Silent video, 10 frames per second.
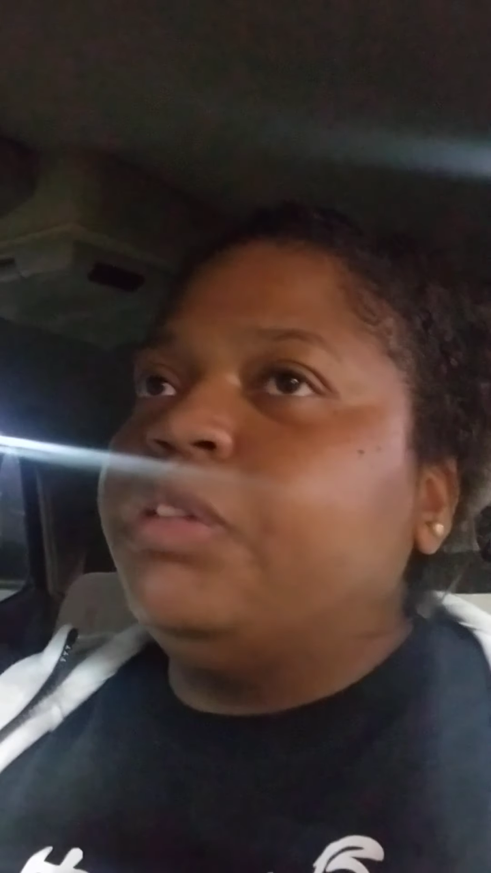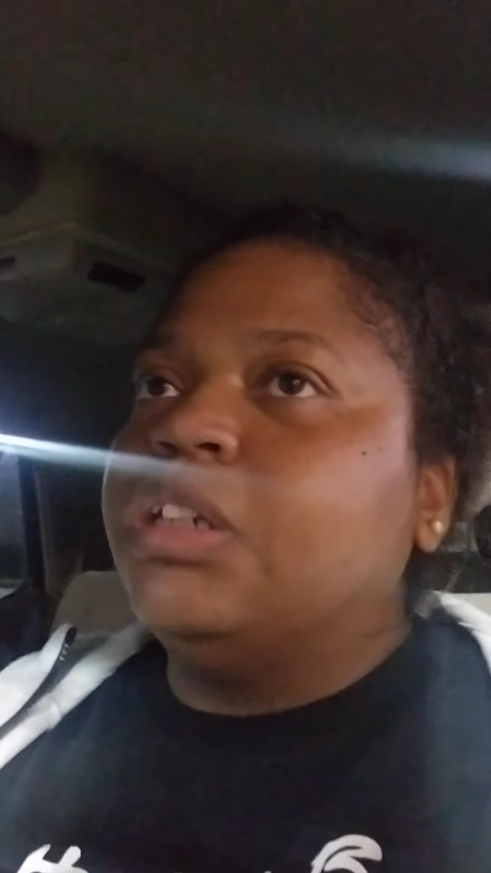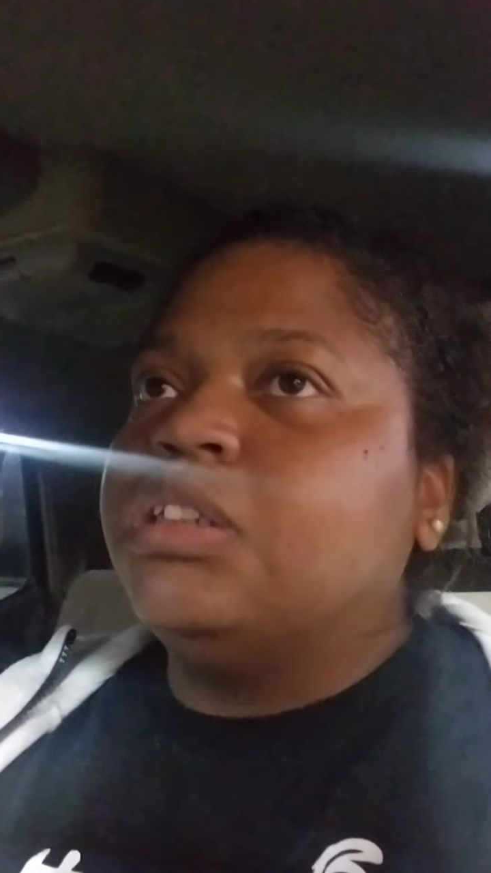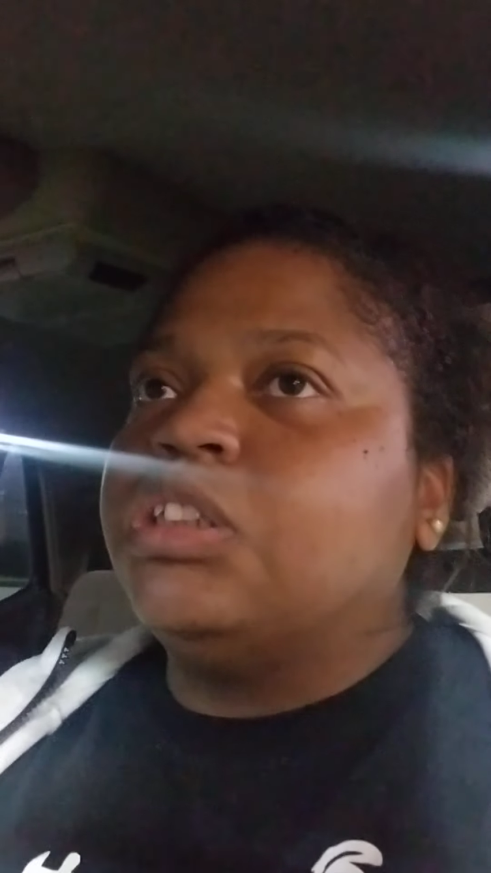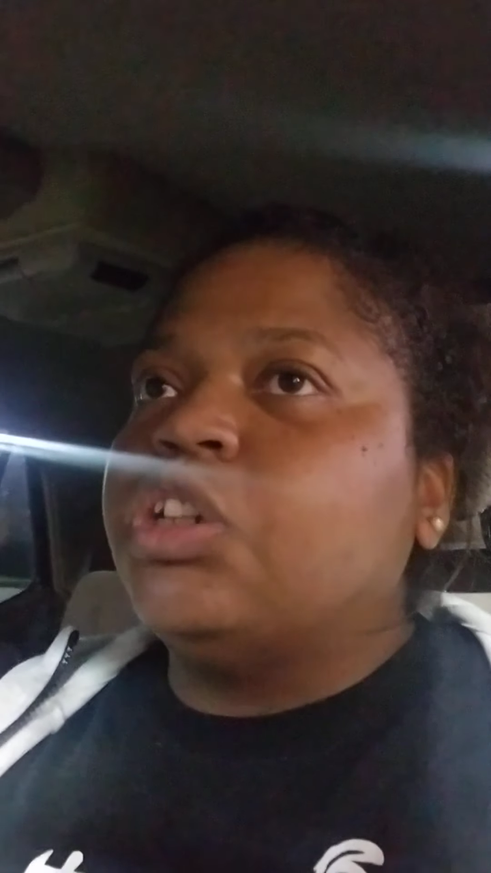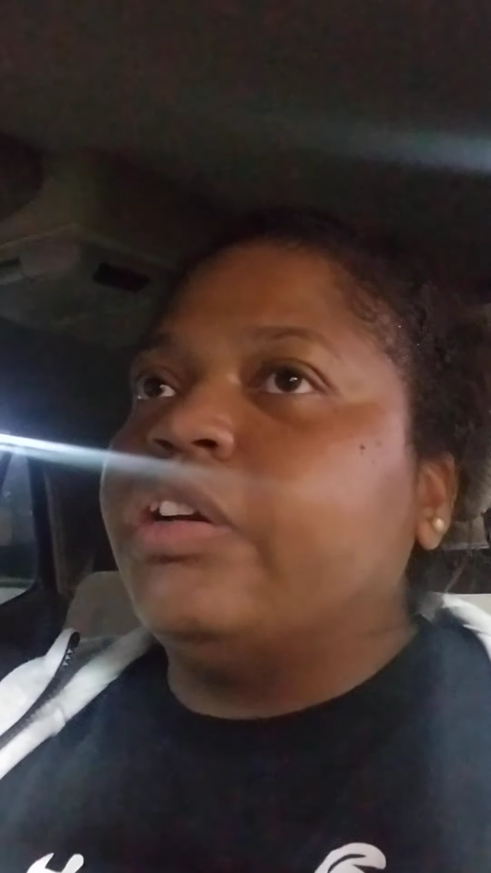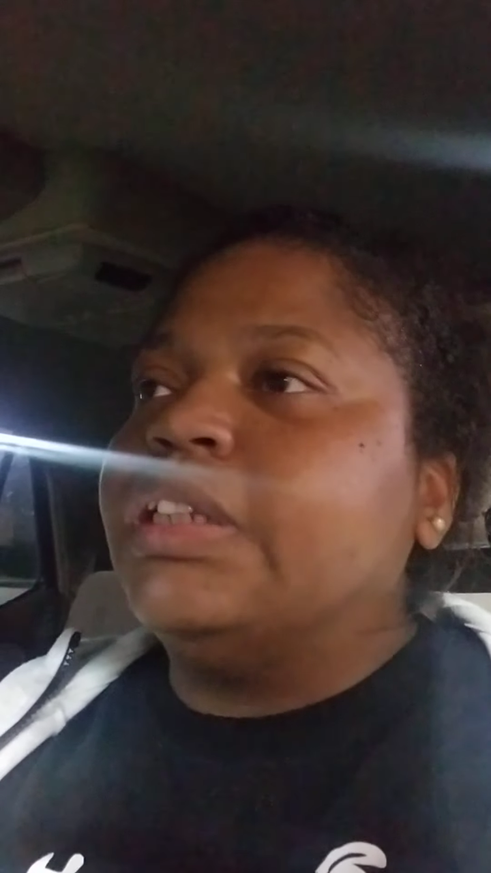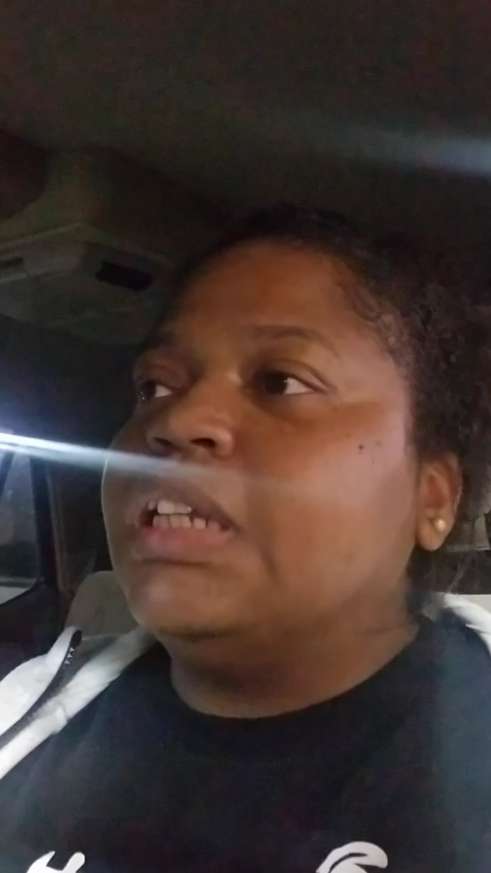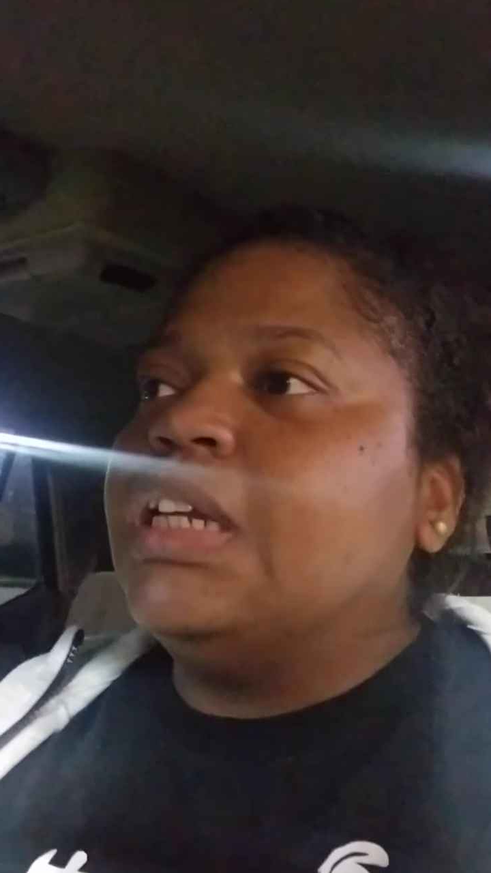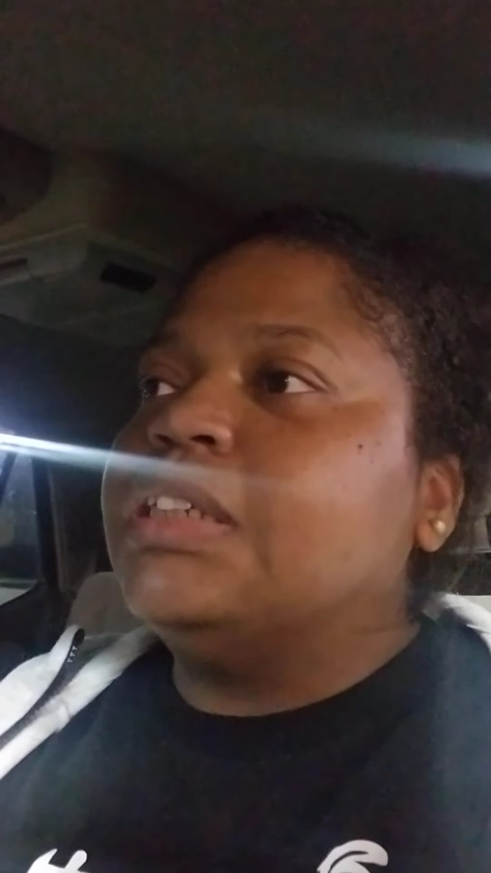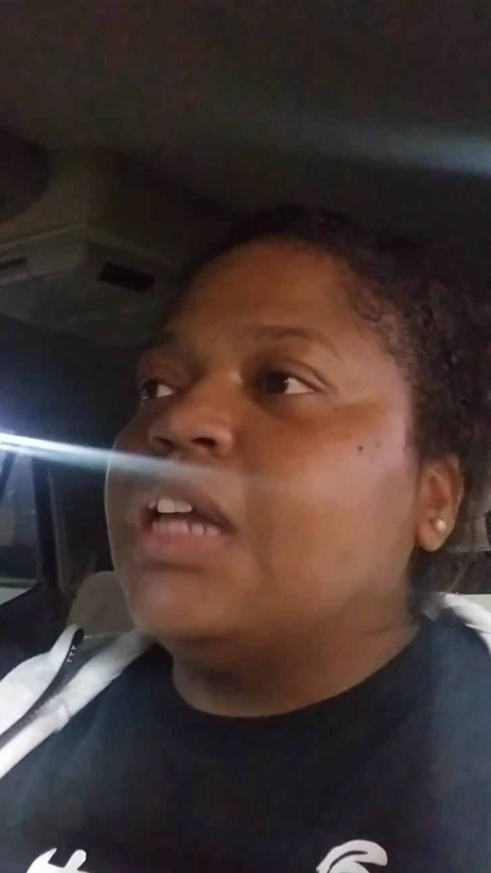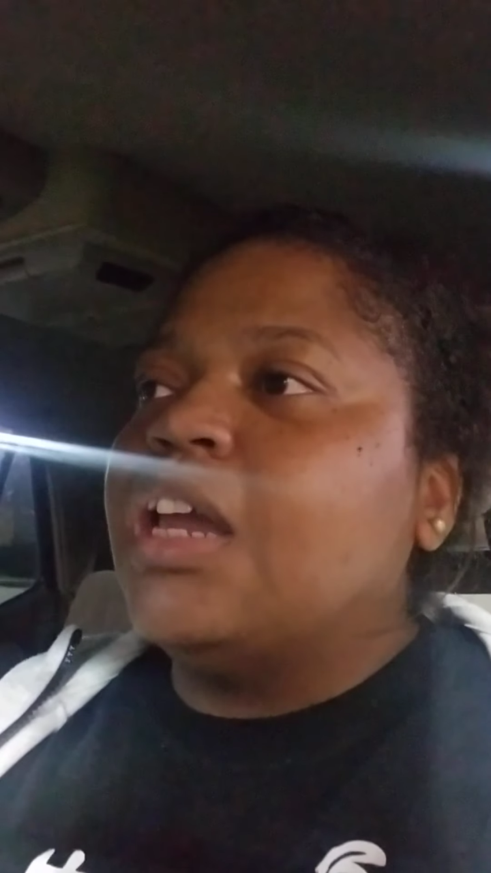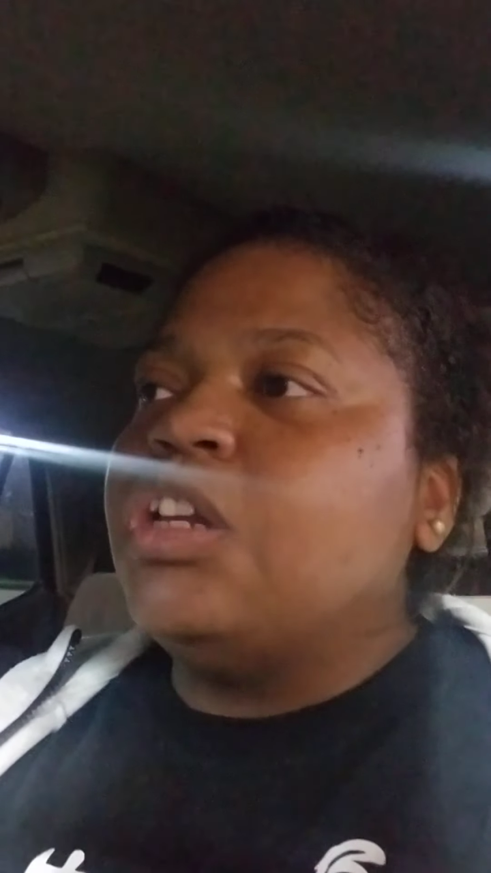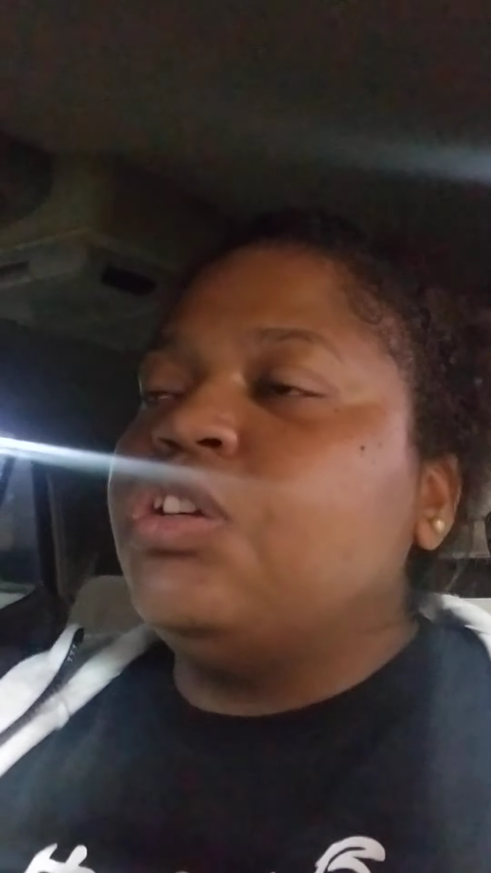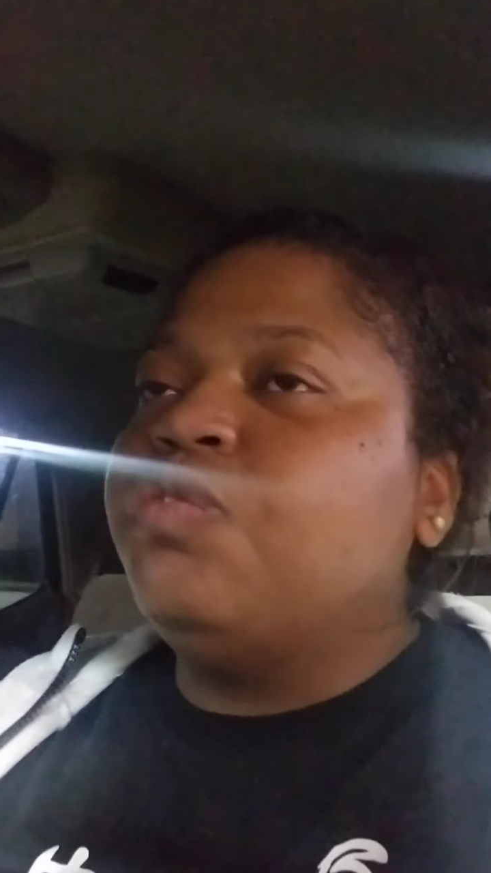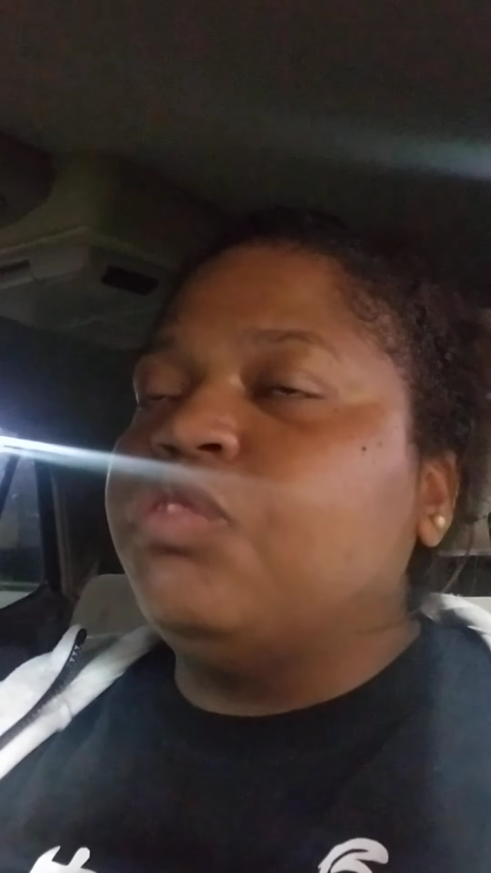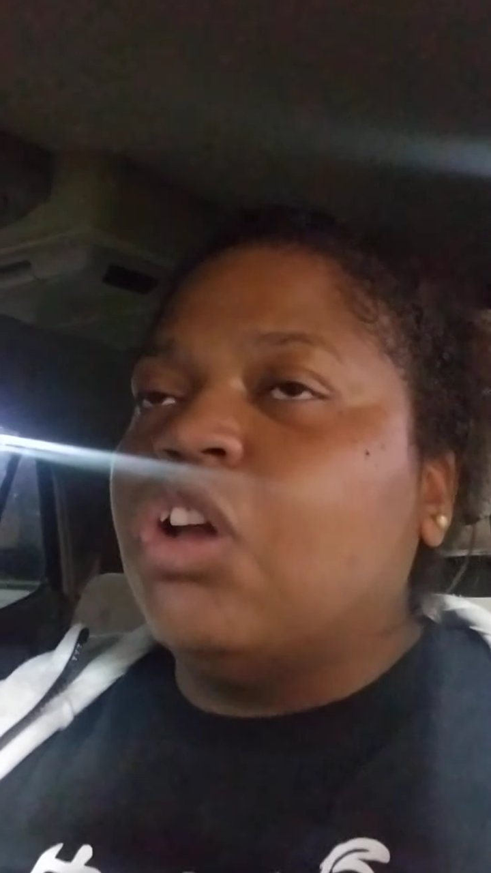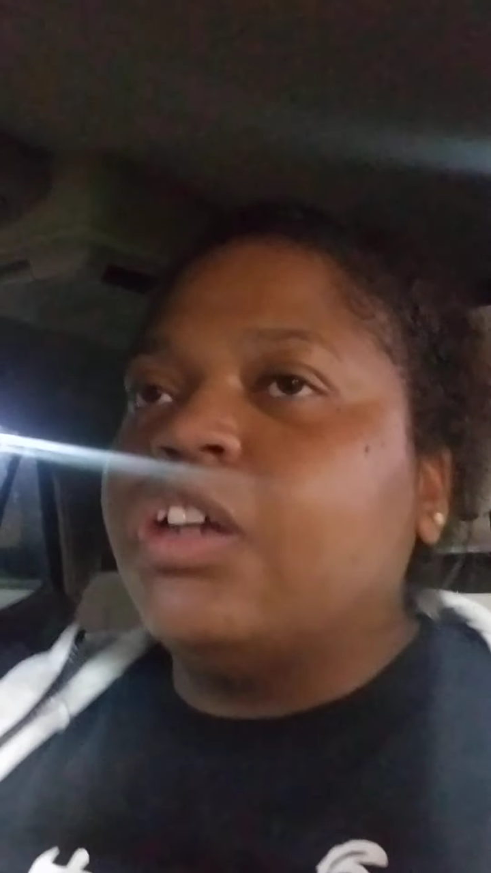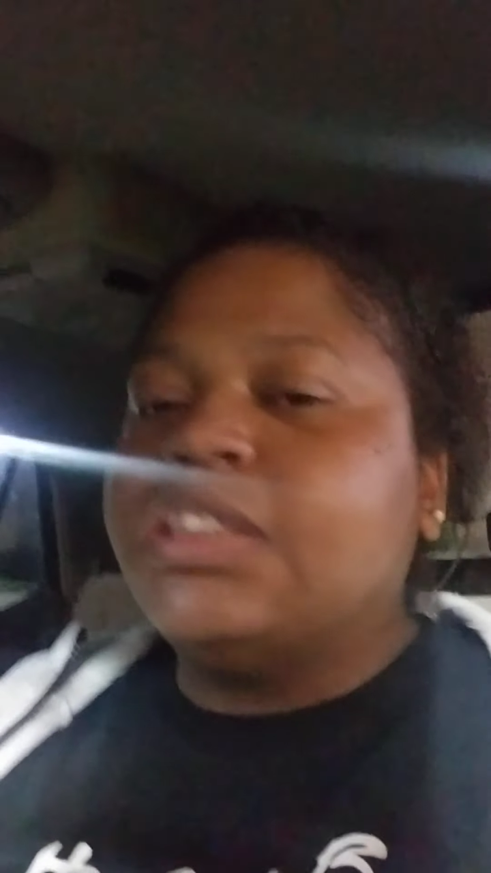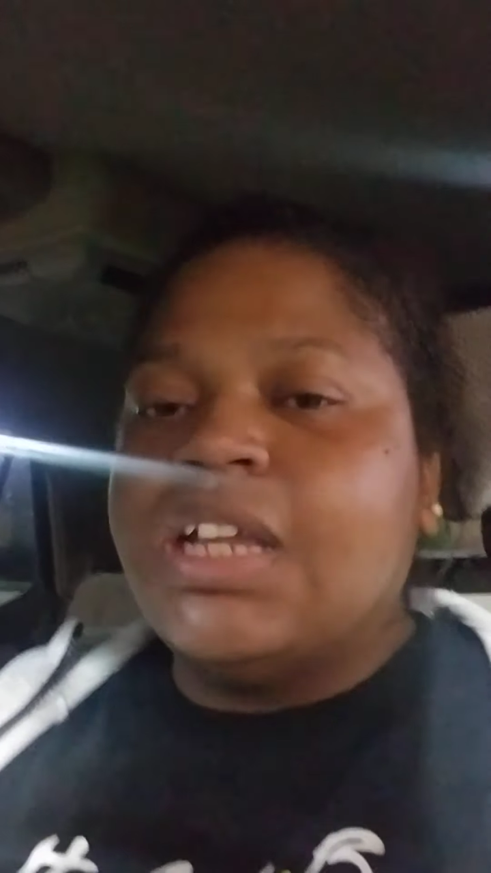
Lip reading: into certain things and you've lost